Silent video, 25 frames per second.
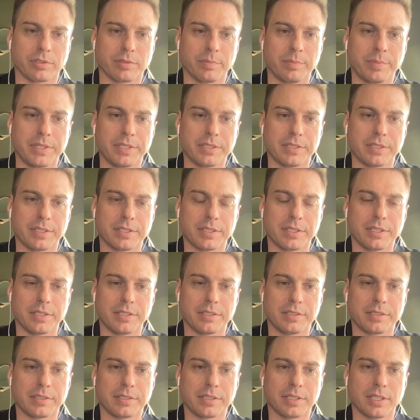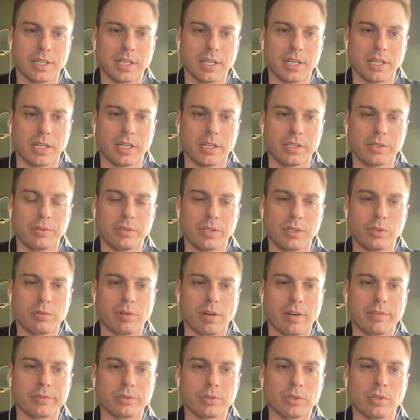businesses, you need to
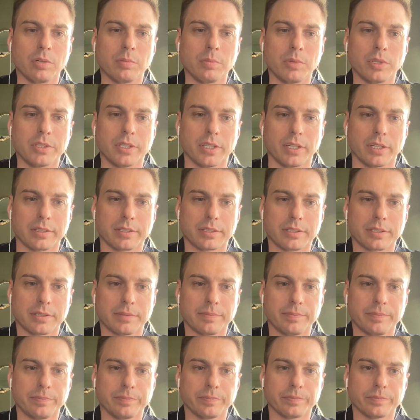have role models.